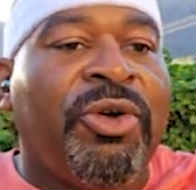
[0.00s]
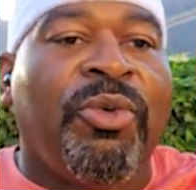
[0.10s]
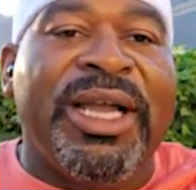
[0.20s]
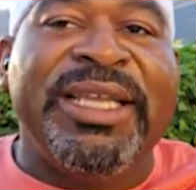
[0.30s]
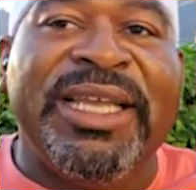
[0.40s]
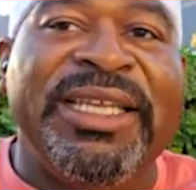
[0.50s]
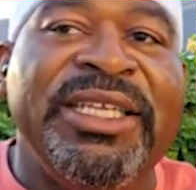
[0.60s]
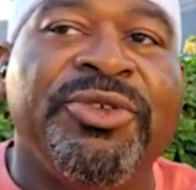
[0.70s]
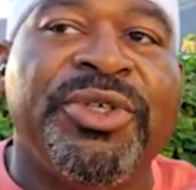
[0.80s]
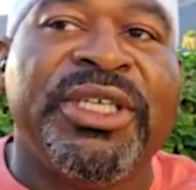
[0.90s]
Why can't
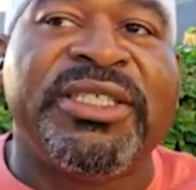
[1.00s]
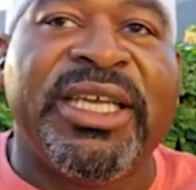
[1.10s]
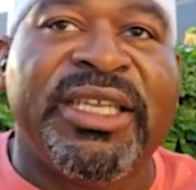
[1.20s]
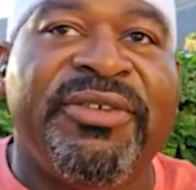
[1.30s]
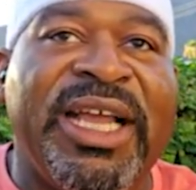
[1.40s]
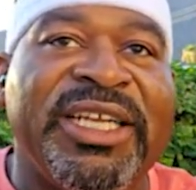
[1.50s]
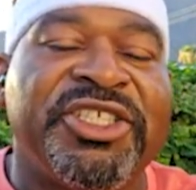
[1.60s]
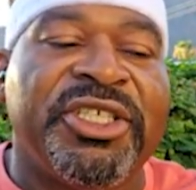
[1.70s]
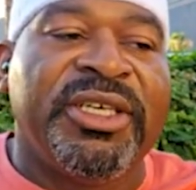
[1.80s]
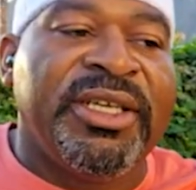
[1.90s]
he do an executive
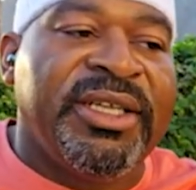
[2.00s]
action